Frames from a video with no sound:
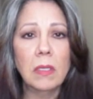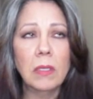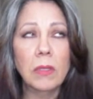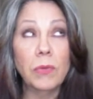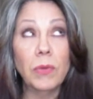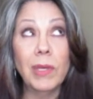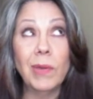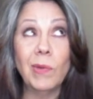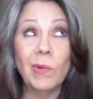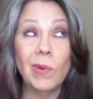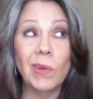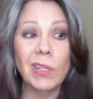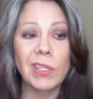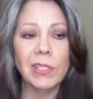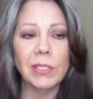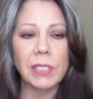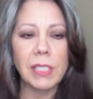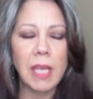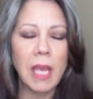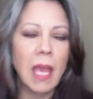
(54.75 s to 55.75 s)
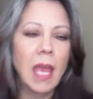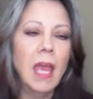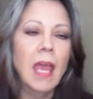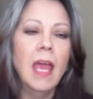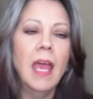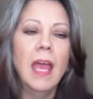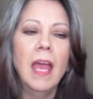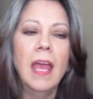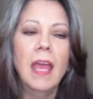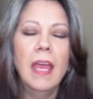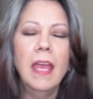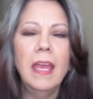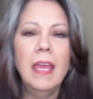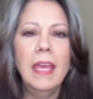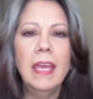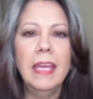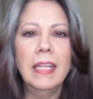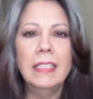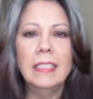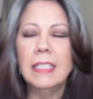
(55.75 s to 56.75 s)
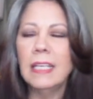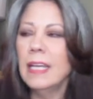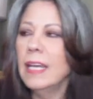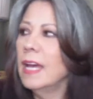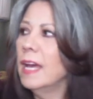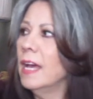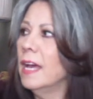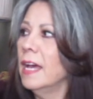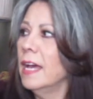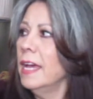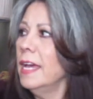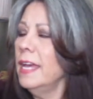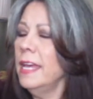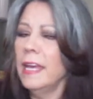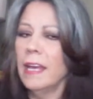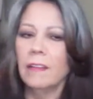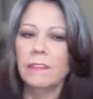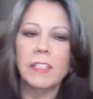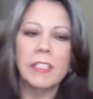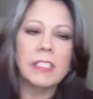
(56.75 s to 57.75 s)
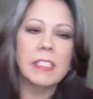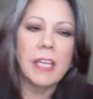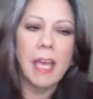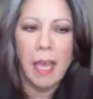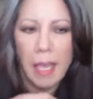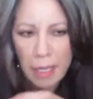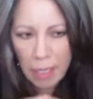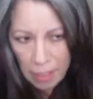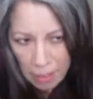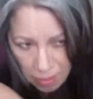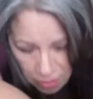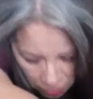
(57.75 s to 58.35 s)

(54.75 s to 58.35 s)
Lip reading: 3/4. And I have decided,